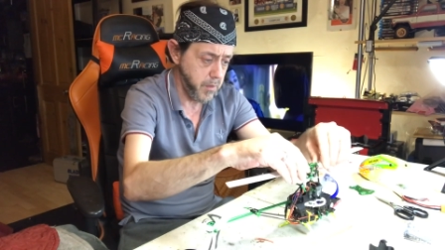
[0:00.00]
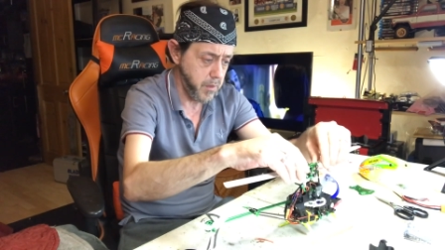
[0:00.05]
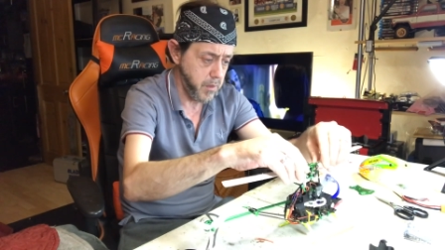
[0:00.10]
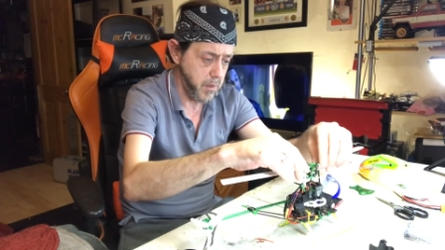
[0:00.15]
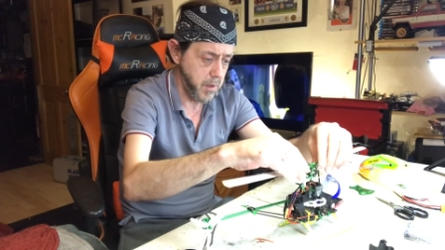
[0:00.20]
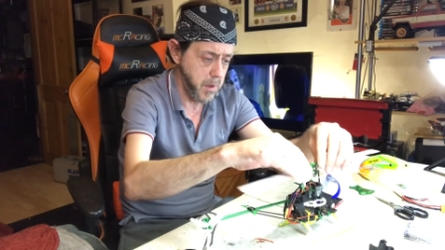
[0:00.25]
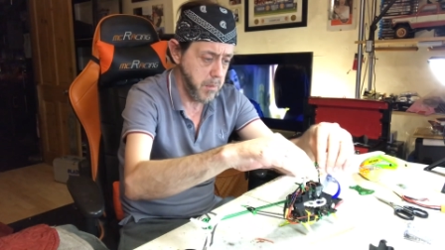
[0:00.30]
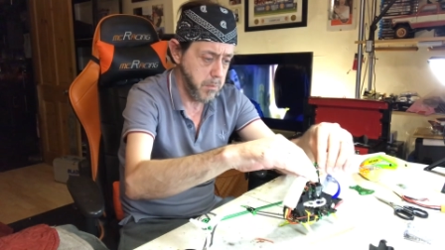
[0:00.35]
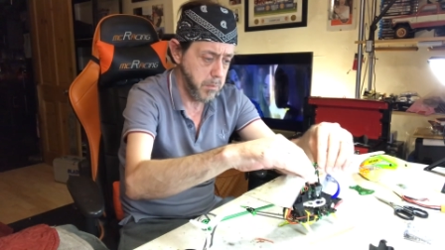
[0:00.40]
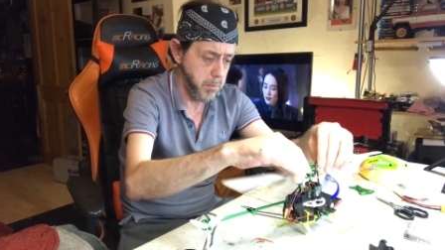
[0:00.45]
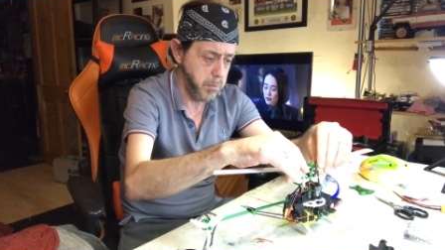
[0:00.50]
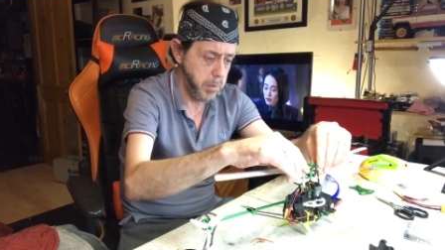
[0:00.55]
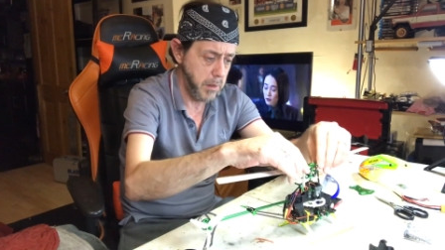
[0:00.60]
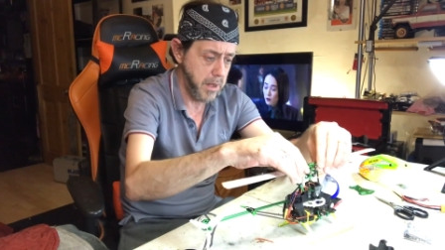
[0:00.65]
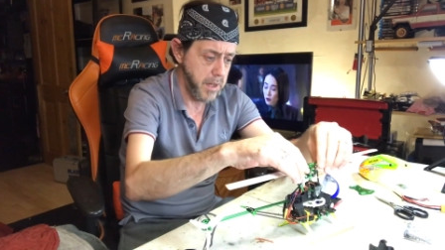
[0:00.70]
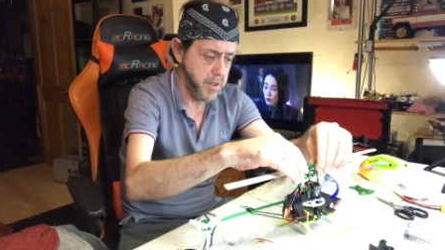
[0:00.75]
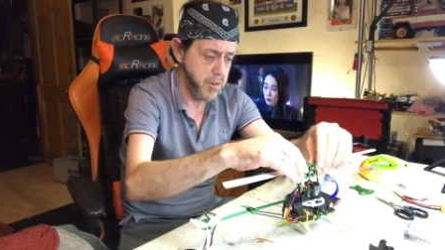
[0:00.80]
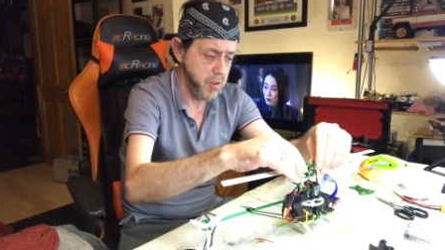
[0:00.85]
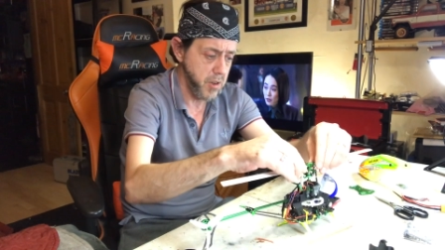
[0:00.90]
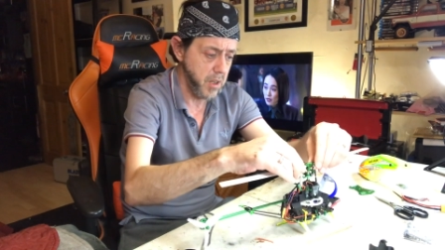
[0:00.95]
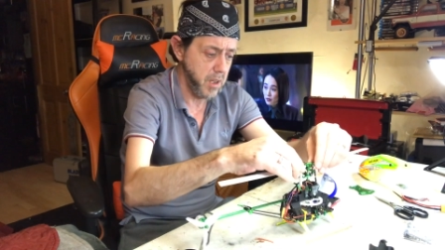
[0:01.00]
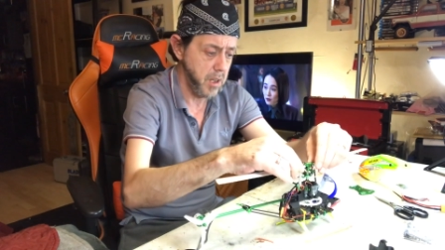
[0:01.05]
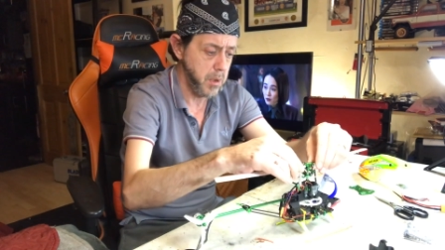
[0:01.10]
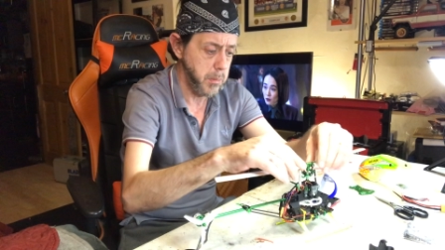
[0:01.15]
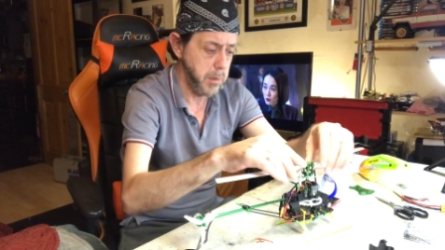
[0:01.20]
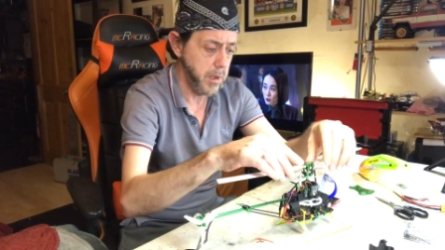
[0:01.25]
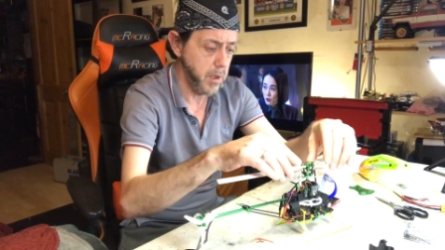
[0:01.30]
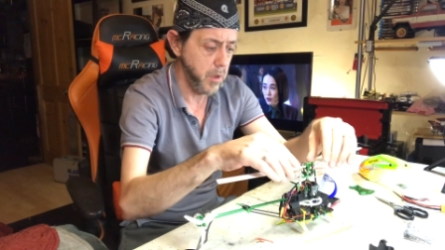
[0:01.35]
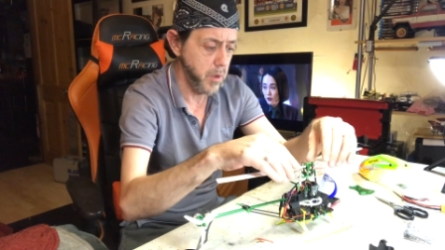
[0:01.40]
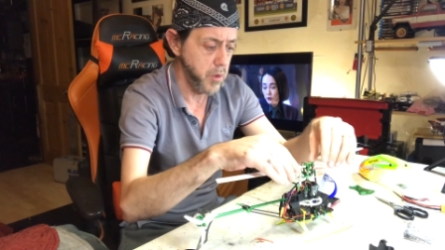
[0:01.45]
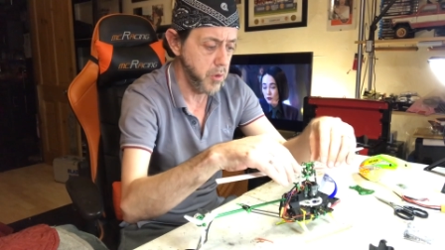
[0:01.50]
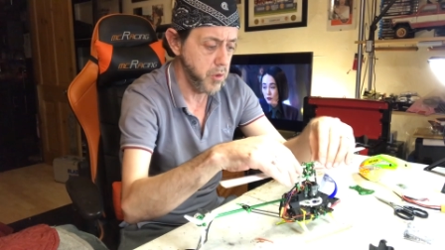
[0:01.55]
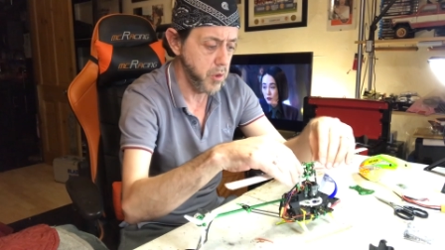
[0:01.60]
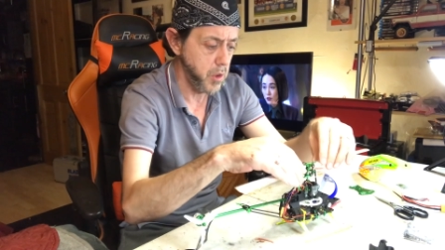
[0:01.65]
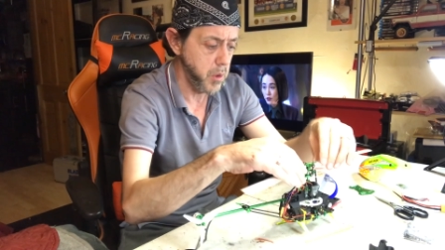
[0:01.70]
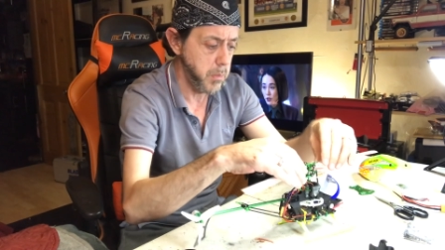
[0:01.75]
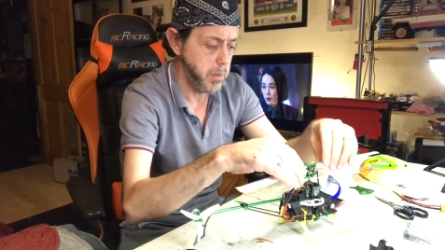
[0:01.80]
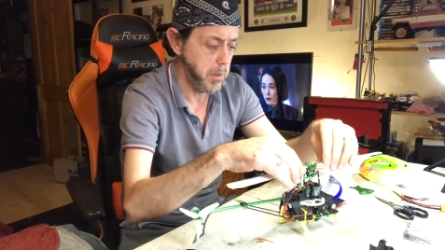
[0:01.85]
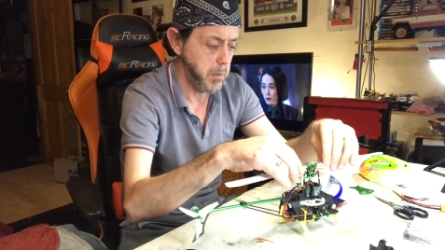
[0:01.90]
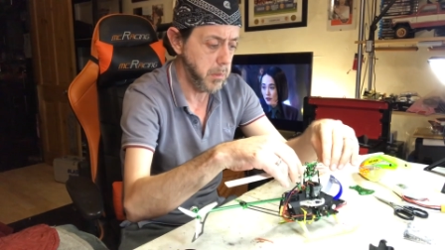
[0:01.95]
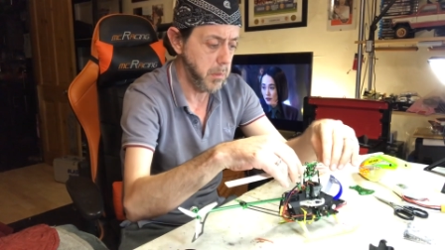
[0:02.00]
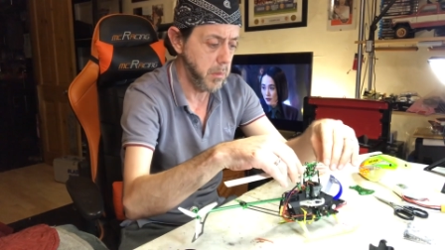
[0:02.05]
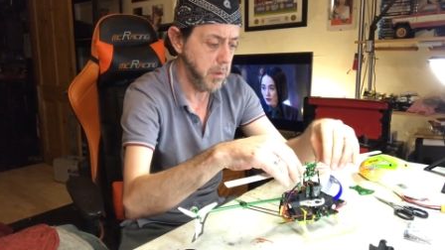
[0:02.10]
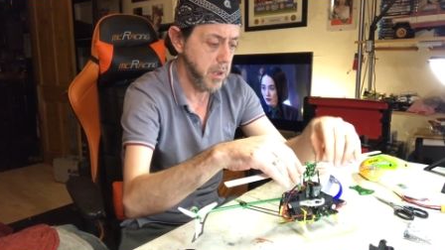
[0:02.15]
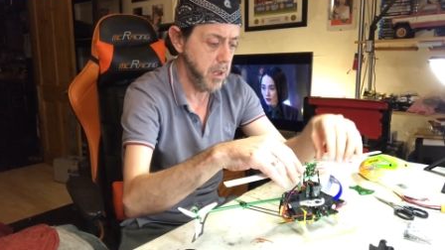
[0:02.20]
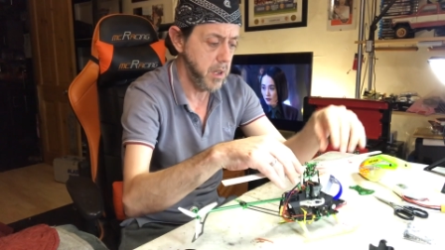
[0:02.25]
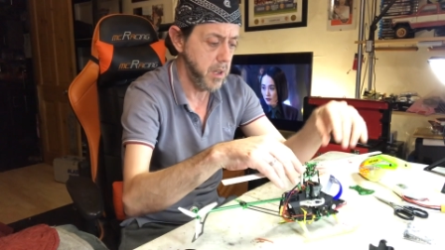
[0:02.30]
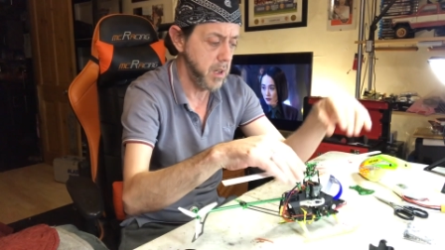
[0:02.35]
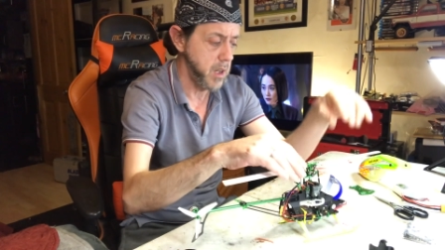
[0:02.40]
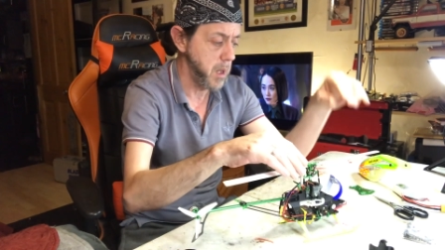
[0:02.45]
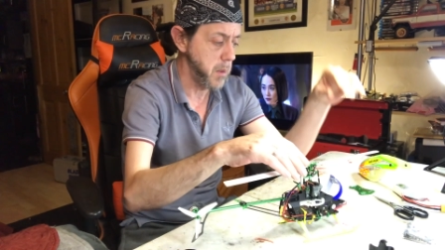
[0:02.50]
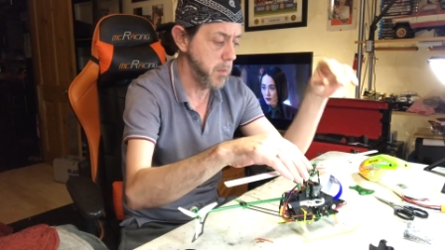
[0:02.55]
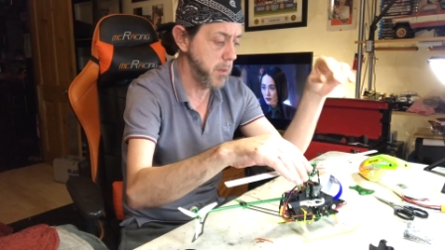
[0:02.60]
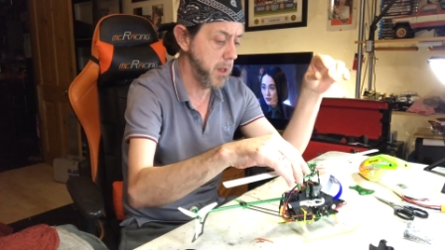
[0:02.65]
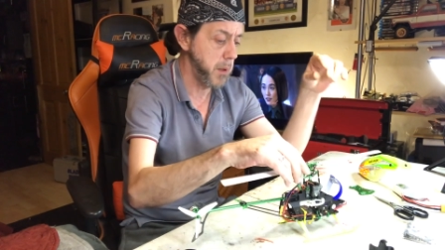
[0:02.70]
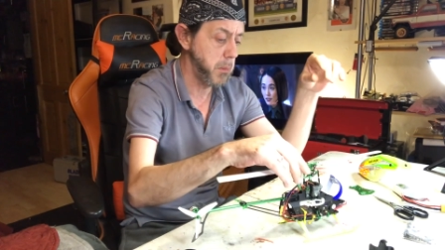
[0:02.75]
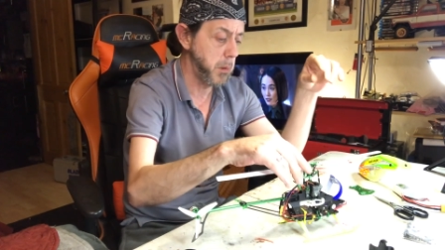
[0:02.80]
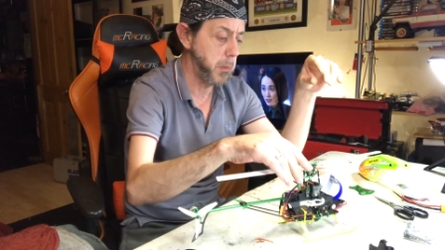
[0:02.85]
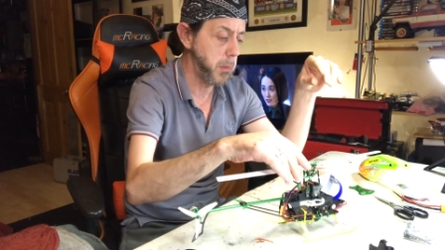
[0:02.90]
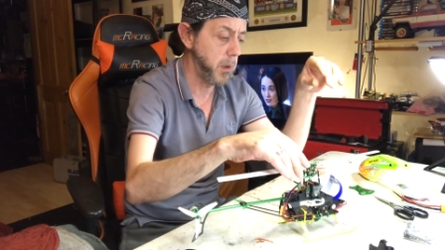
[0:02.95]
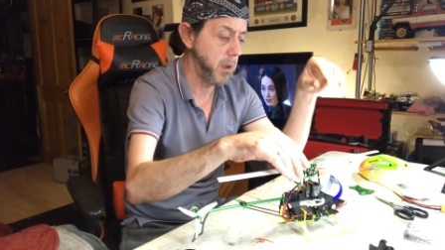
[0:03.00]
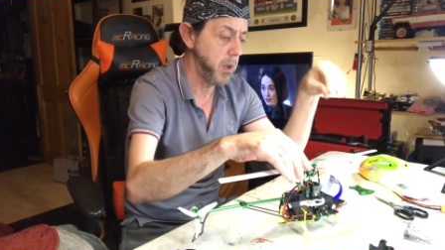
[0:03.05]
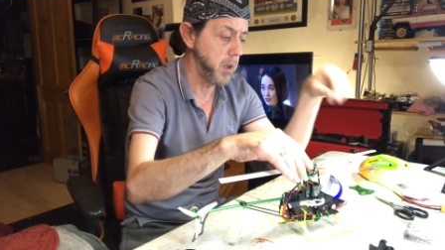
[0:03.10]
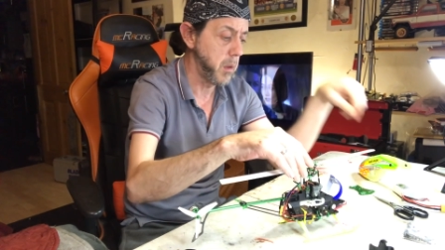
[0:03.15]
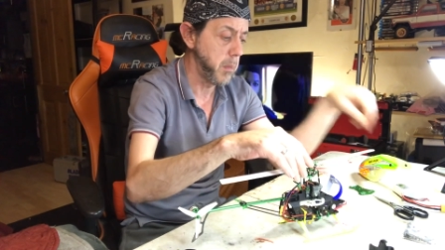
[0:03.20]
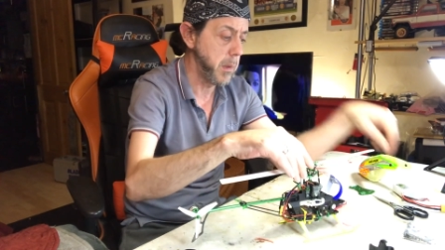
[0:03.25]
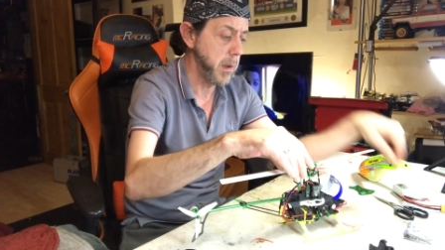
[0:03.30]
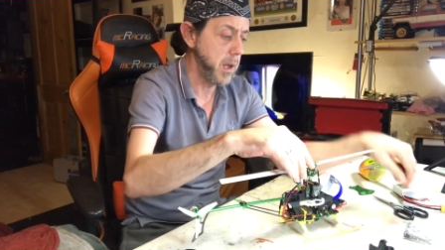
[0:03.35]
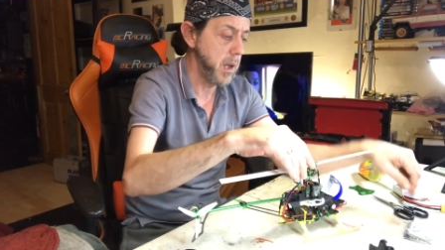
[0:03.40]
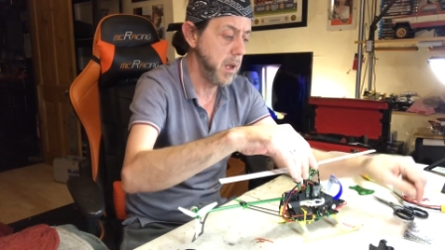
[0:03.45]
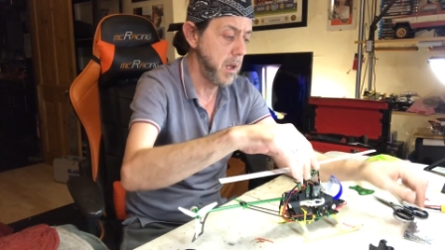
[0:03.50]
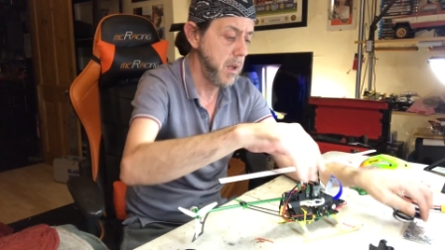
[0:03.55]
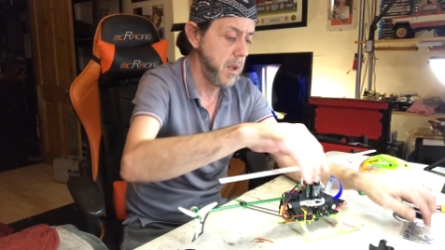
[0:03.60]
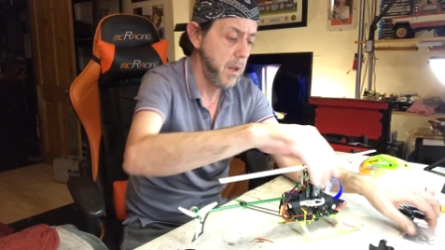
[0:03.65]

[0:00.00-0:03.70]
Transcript: Them blades are a little bit loose. I could probably nip them up a little bit.